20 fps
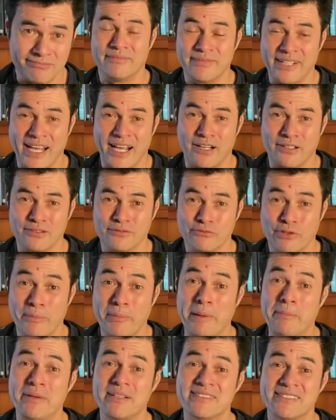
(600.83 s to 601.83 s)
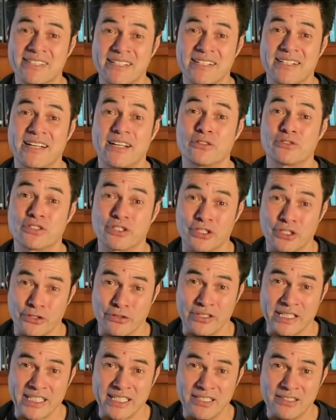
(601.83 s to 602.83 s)
Now, remember Citadel
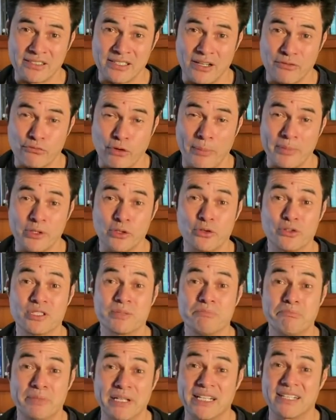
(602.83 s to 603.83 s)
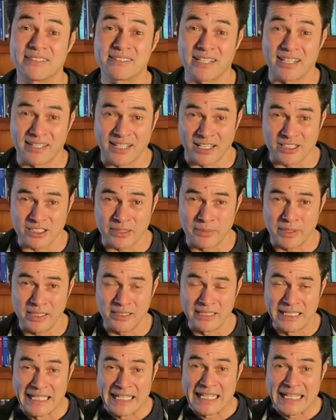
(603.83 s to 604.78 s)
Securities, Robinhood's biggest customer,